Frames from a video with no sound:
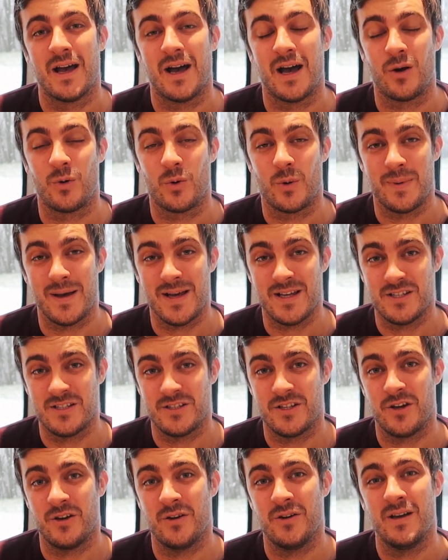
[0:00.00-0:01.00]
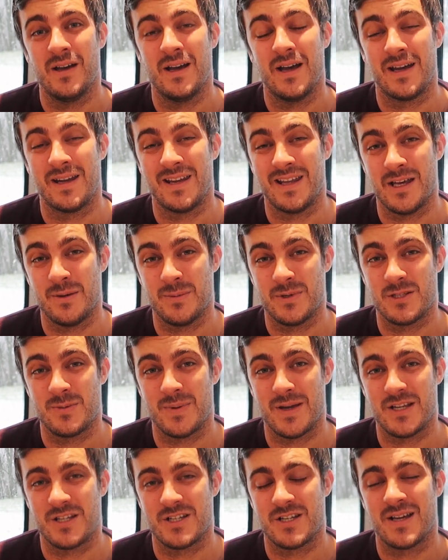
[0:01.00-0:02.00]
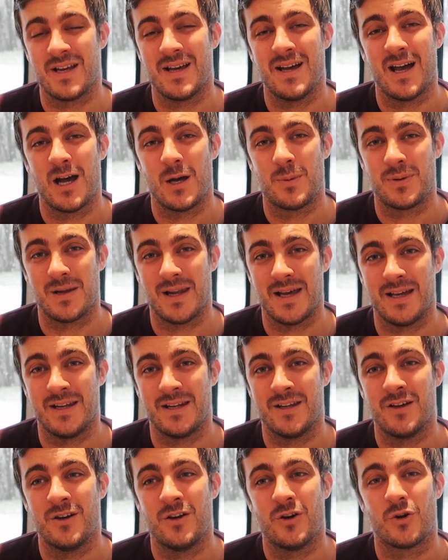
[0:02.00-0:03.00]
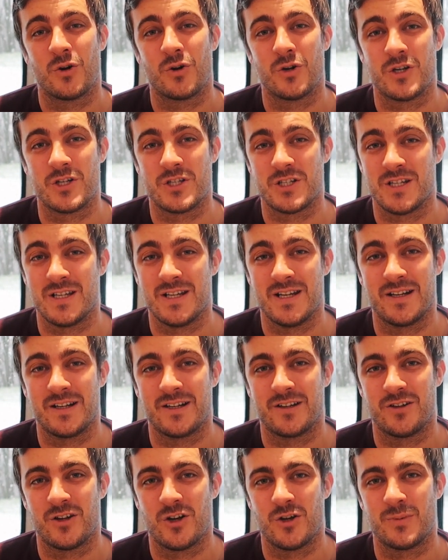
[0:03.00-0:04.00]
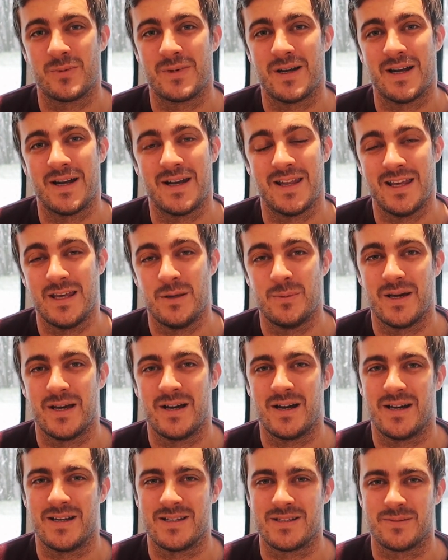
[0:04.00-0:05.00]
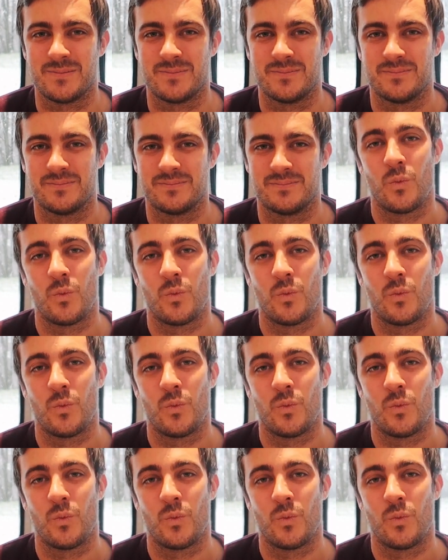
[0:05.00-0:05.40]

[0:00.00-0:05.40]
a Webasto, an Eberspacher, a Planar, or a generic no-brand eBay item.